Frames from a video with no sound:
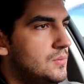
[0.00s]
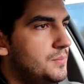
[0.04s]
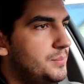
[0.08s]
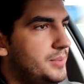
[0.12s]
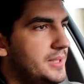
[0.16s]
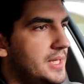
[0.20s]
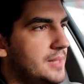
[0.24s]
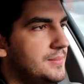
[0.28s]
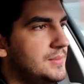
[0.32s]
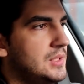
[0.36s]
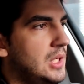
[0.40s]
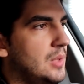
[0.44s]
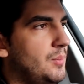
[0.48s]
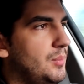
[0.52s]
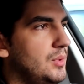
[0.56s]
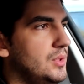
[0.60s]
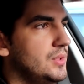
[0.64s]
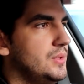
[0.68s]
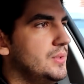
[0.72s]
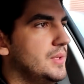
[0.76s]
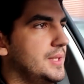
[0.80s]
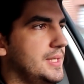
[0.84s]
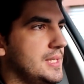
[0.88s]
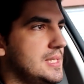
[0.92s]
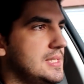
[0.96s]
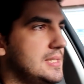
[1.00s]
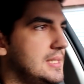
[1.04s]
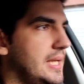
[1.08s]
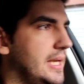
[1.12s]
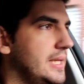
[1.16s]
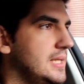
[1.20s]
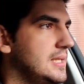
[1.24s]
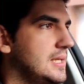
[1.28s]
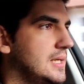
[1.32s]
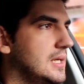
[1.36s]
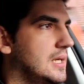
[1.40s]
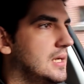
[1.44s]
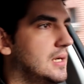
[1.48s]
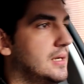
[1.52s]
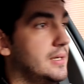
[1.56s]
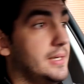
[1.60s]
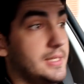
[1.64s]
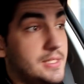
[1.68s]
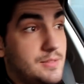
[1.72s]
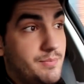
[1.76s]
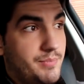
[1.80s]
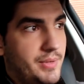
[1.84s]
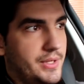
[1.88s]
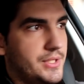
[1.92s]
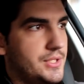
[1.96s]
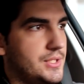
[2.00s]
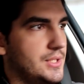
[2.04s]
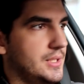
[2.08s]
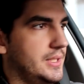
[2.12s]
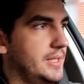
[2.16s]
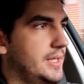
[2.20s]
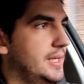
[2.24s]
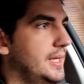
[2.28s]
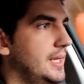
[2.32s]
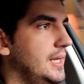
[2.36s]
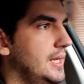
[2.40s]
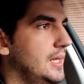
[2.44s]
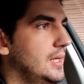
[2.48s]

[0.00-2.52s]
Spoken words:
BMW, an estate car especially,